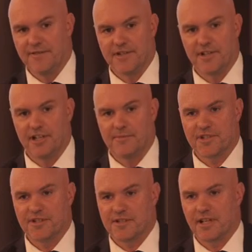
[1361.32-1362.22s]
over time
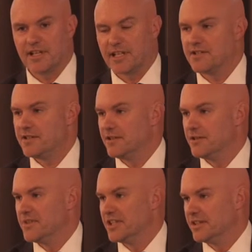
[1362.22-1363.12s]
is just going to continue
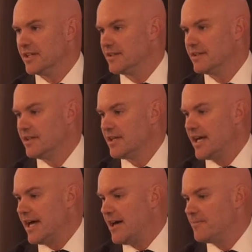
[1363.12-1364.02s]
to mean that,
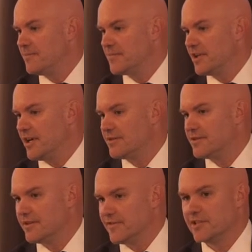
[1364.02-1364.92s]
um, you know,
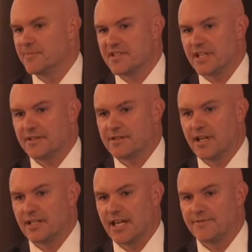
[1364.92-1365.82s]
the development sector is
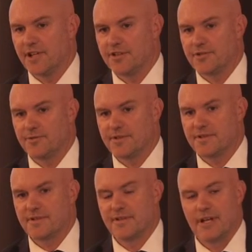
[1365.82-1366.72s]
going to have no
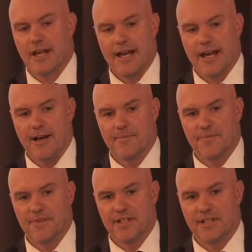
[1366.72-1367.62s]
choice. Um,
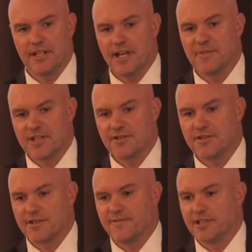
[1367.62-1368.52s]
the, you know,
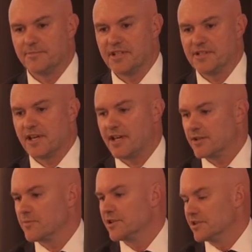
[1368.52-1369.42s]
mixed-use development is going
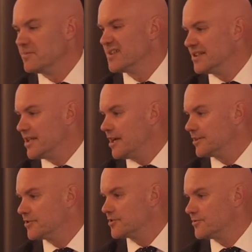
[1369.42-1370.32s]
to really be the
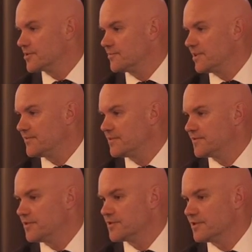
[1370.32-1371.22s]
only choice we'll have in the
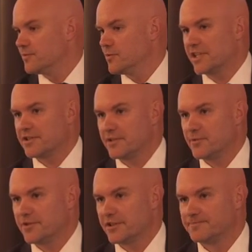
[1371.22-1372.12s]
future that will actually
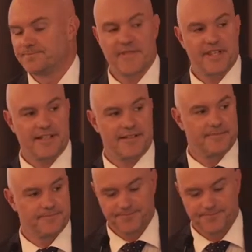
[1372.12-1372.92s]
work. Thanks.